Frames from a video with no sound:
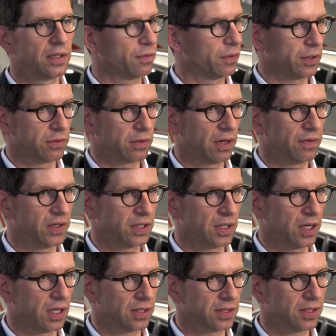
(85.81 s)
for the driving
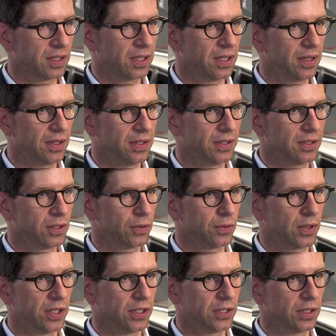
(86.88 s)
task in these
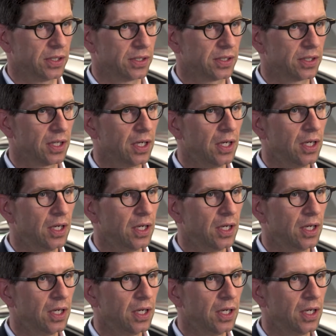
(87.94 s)
situations.